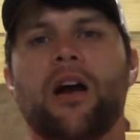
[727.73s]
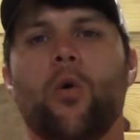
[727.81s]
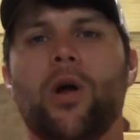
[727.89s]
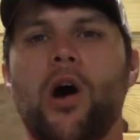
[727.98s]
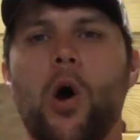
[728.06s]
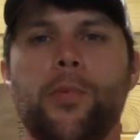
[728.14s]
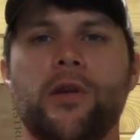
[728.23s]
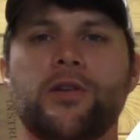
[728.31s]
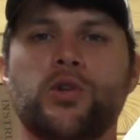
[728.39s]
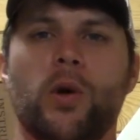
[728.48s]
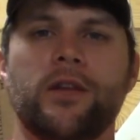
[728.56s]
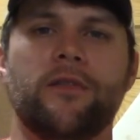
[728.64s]
Well, I hope you
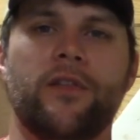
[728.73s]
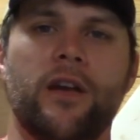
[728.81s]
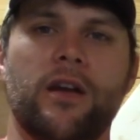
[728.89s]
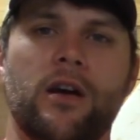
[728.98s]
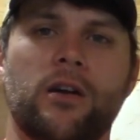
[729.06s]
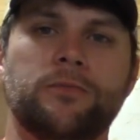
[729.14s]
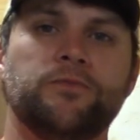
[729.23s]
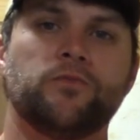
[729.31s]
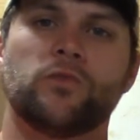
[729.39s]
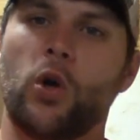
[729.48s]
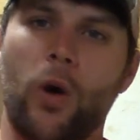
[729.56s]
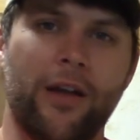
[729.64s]
enjoyed the video.
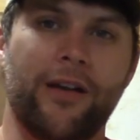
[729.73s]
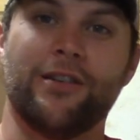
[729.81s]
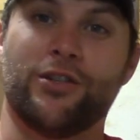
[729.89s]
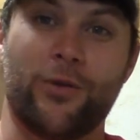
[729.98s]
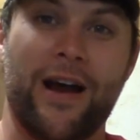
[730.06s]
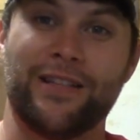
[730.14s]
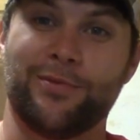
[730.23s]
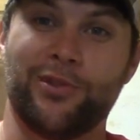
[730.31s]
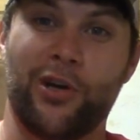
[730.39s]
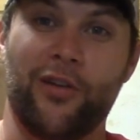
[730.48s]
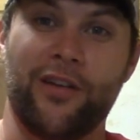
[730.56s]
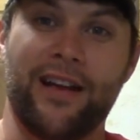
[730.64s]
Go out there and try some girl.